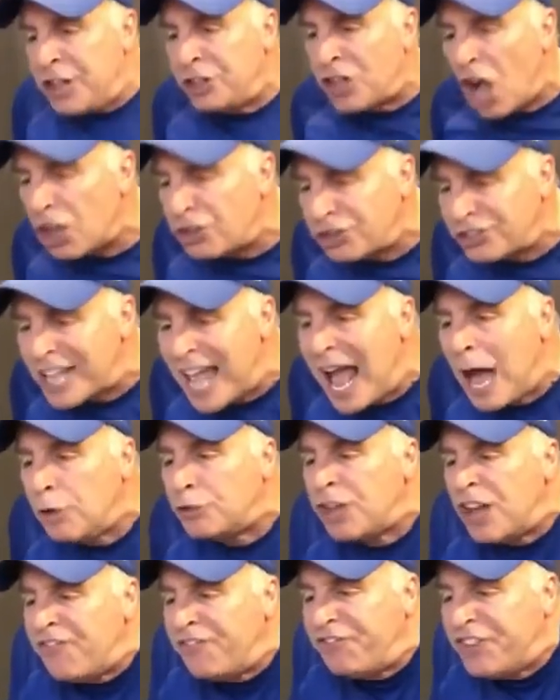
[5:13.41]
and
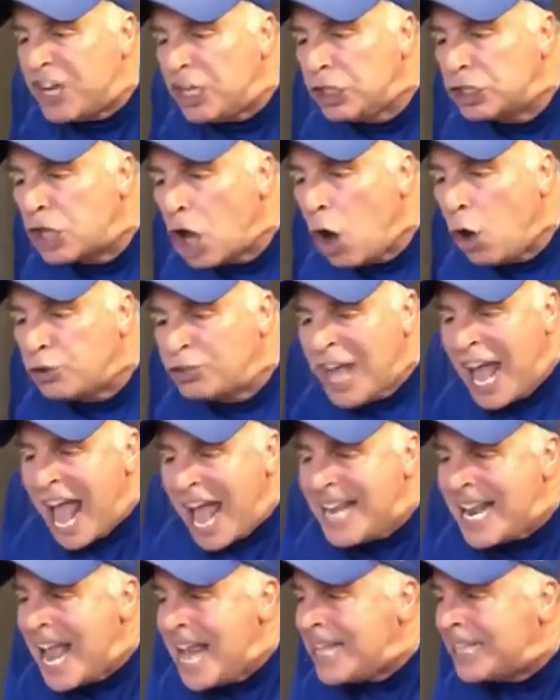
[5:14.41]
touchdowns and field goals
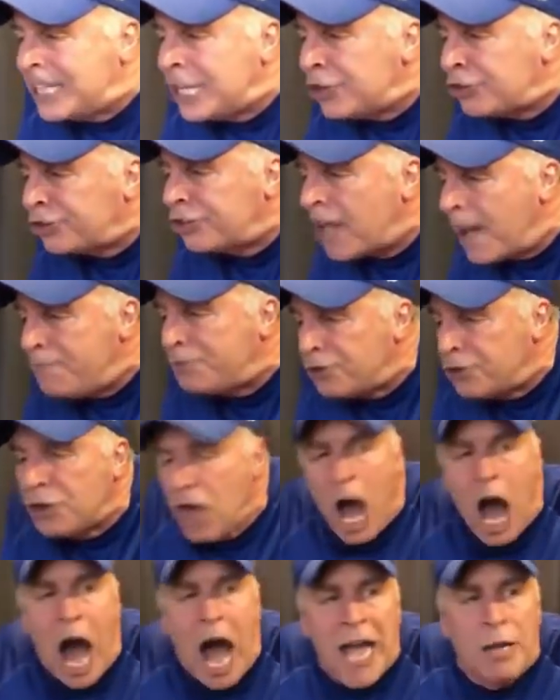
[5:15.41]
and
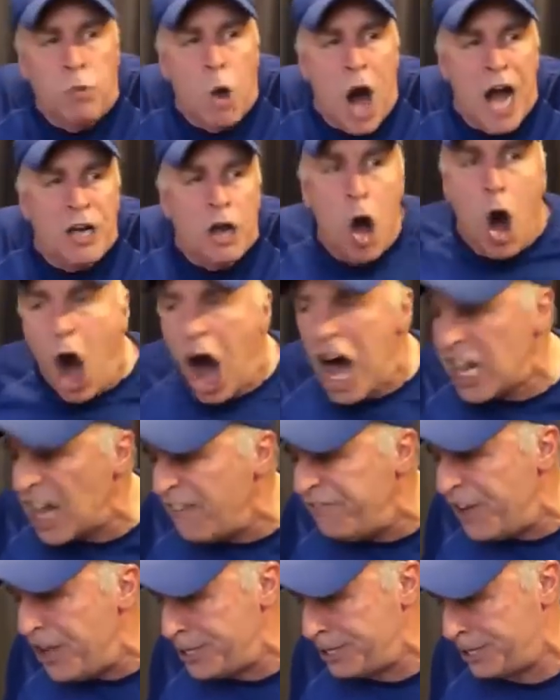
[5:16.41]
interceptions. I want
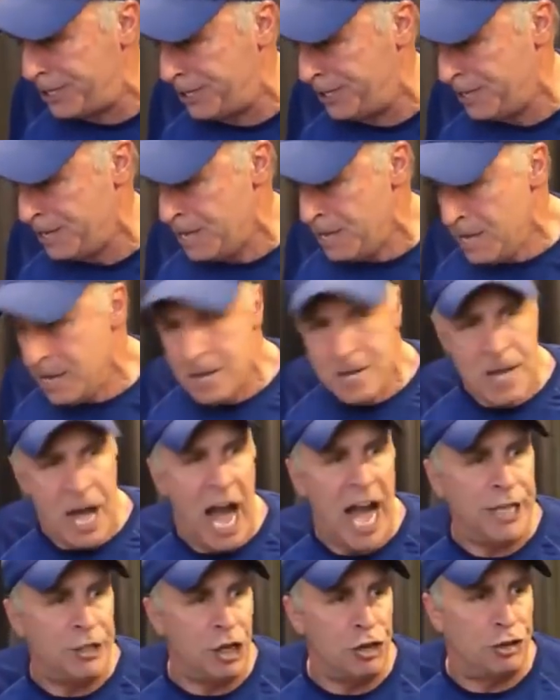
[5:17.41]
all of it.
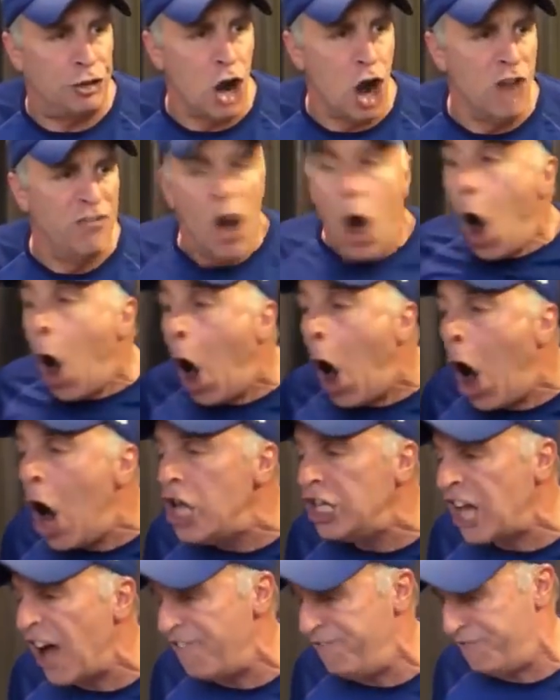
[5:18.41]
I deserve
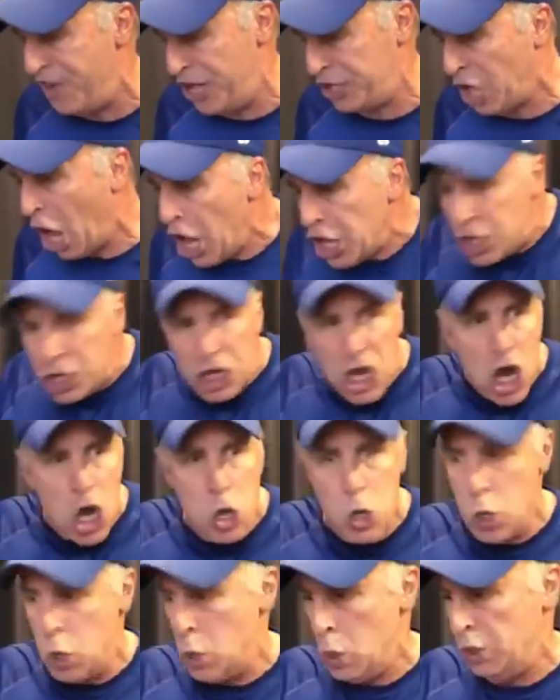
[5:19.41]
all of it.
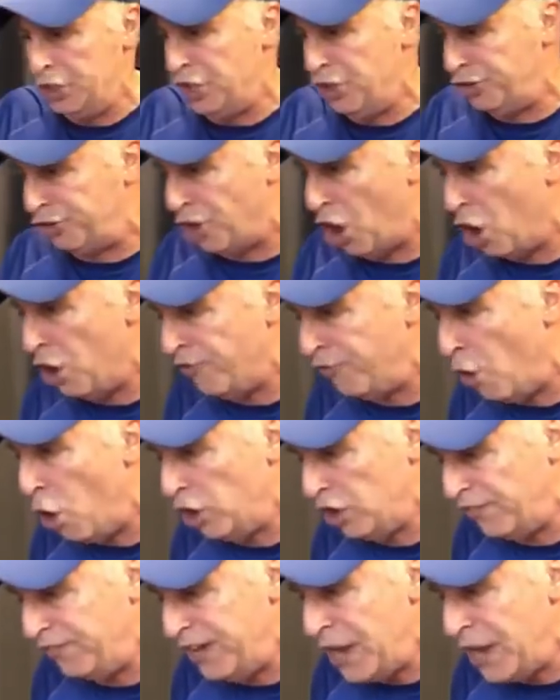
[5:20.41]
You deserve all